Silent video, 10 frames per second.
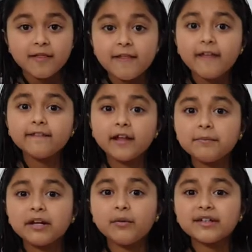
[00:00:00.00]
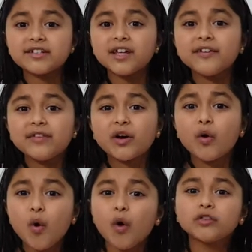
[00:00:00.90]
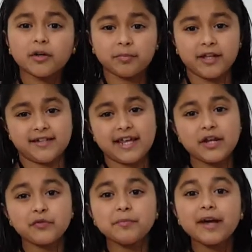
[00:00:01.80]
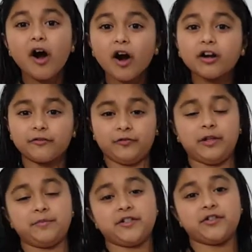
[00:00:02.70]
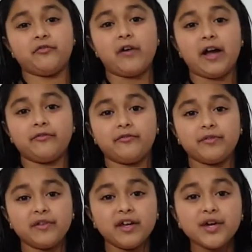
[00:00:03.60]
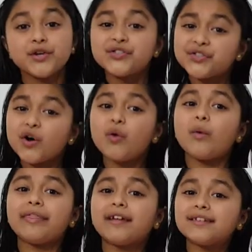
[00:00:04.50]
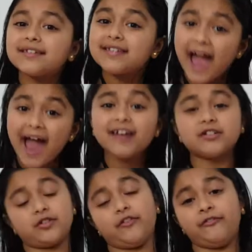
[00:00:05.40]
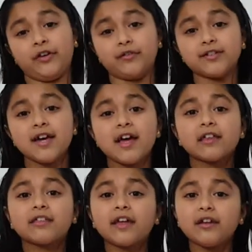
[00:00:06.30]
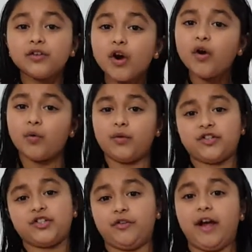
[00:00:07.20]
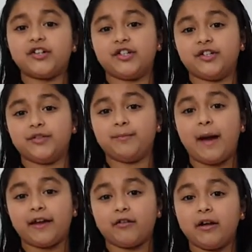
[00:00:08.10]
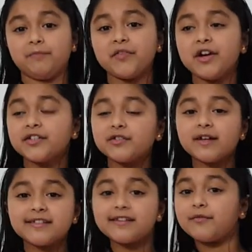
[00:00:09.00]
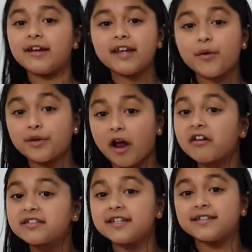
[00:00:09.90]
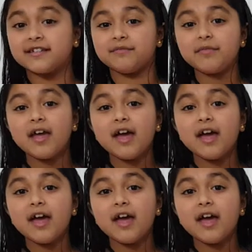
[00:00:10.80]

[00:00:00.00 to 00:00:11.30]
Then they'd be going to even a colder place and it would be harder for them to survive. So when they detect on the field, they know which direction to migrate. So let's say right now in our season,